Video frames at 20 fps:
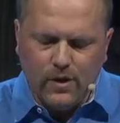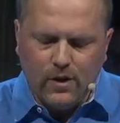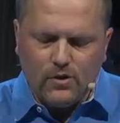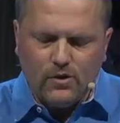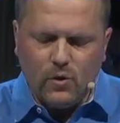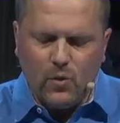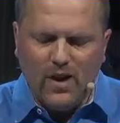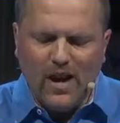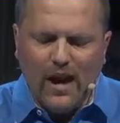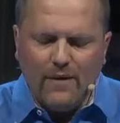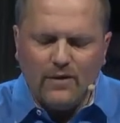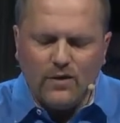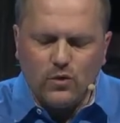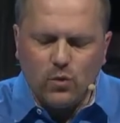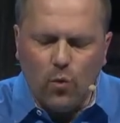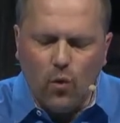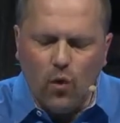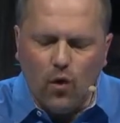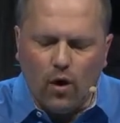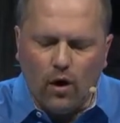So we have this
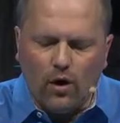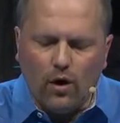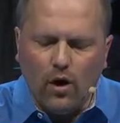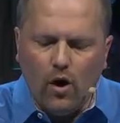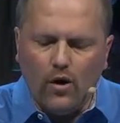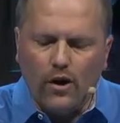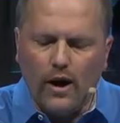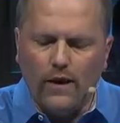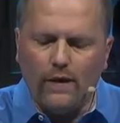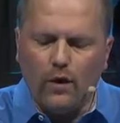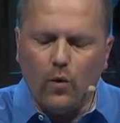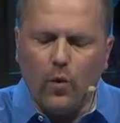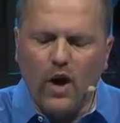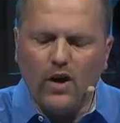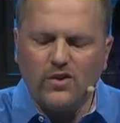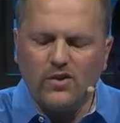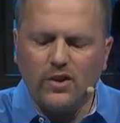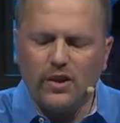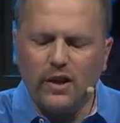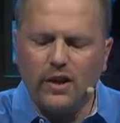war. Okay, the
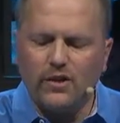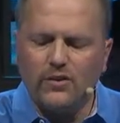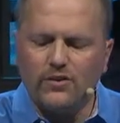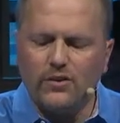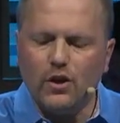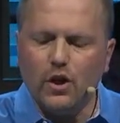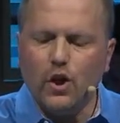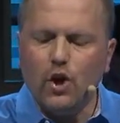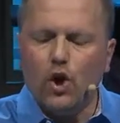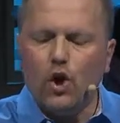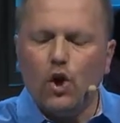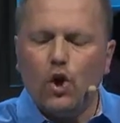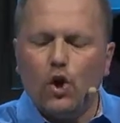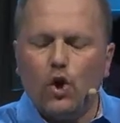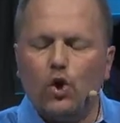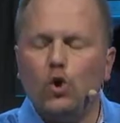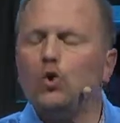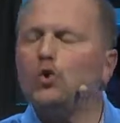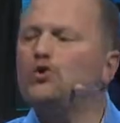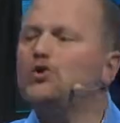question is
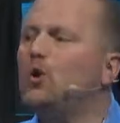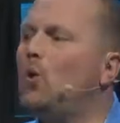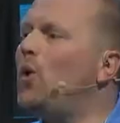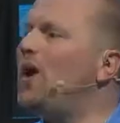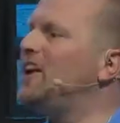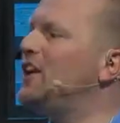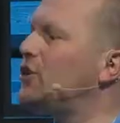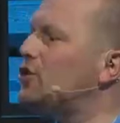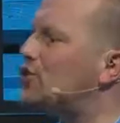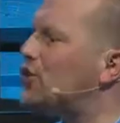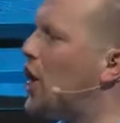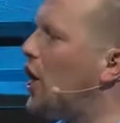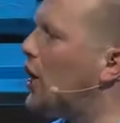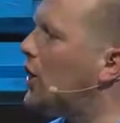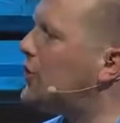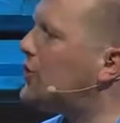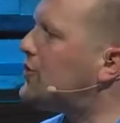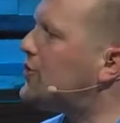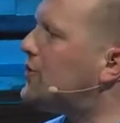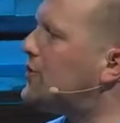who's the one in
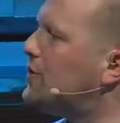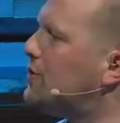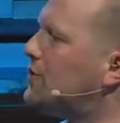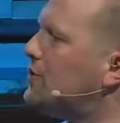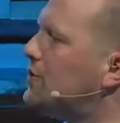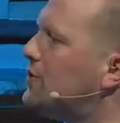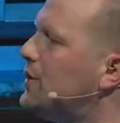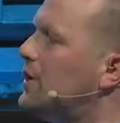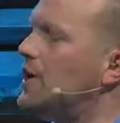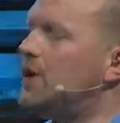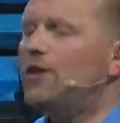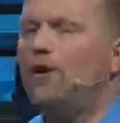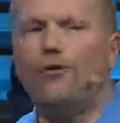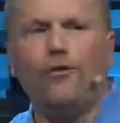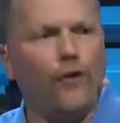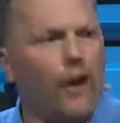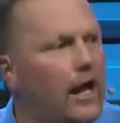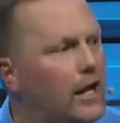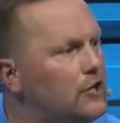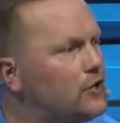charge? The
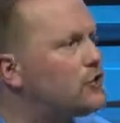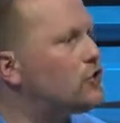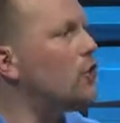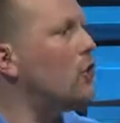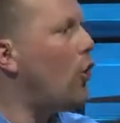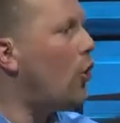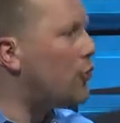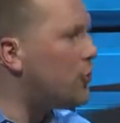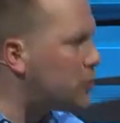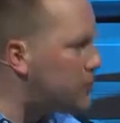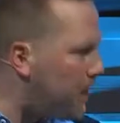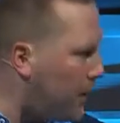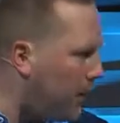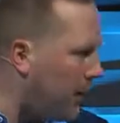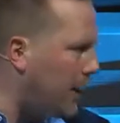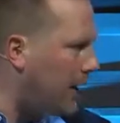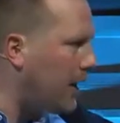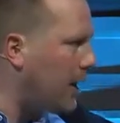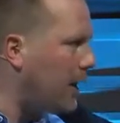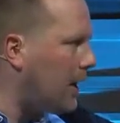flesh or the
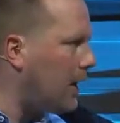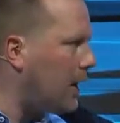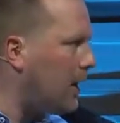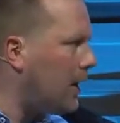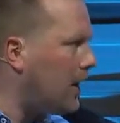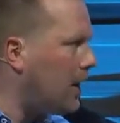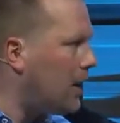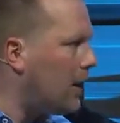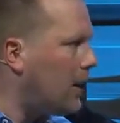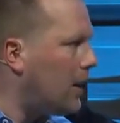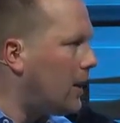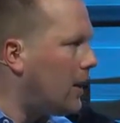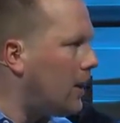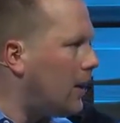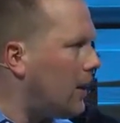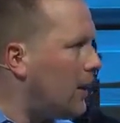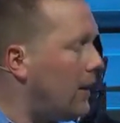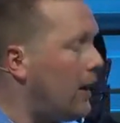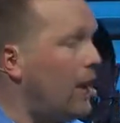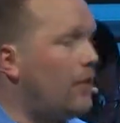spirit?
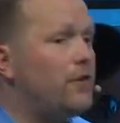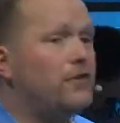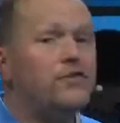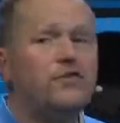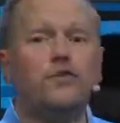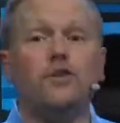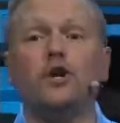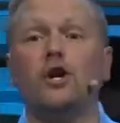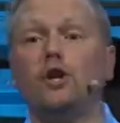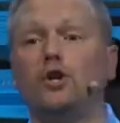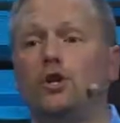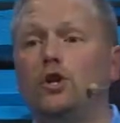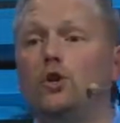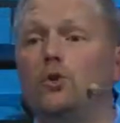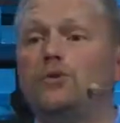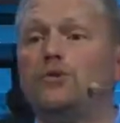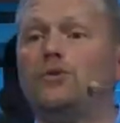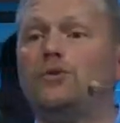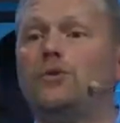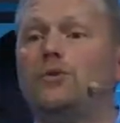Now, this is the good
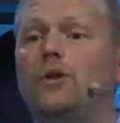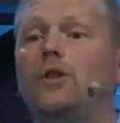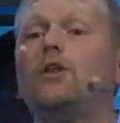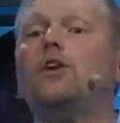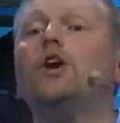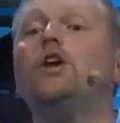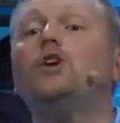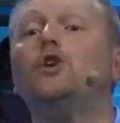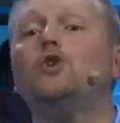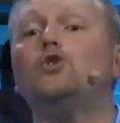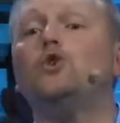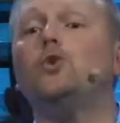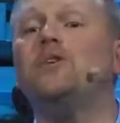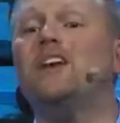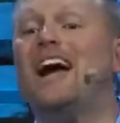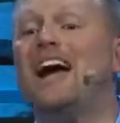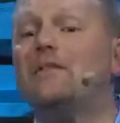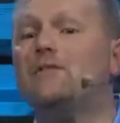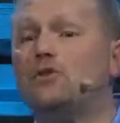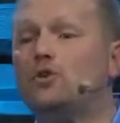news. Good news, you and
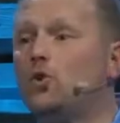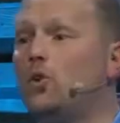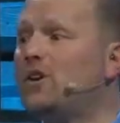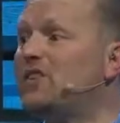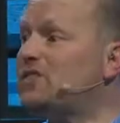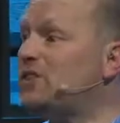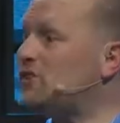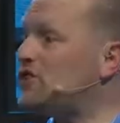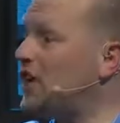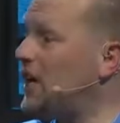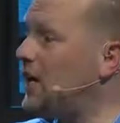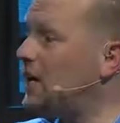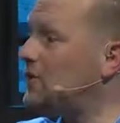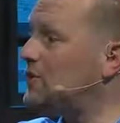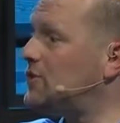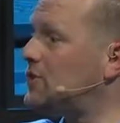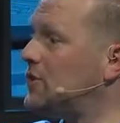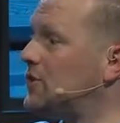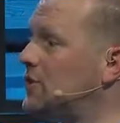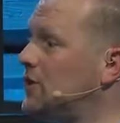I have a choice to
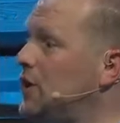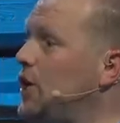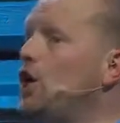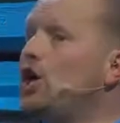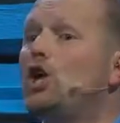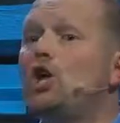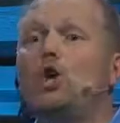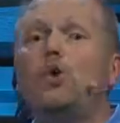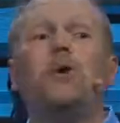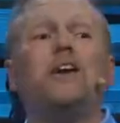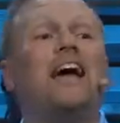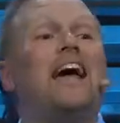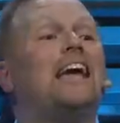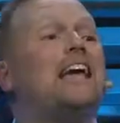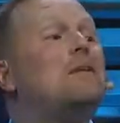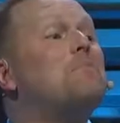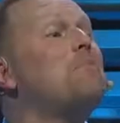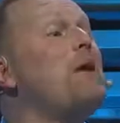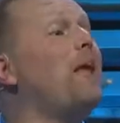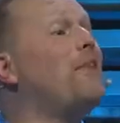change. You and I
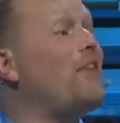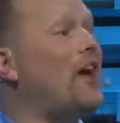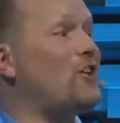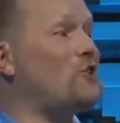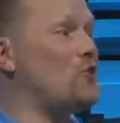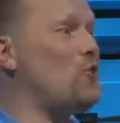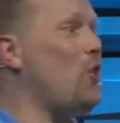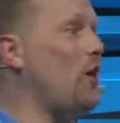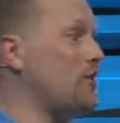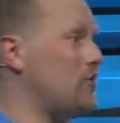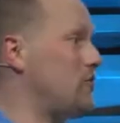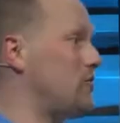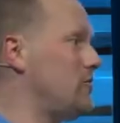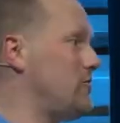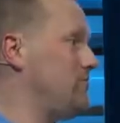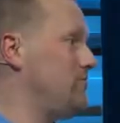can make that choice.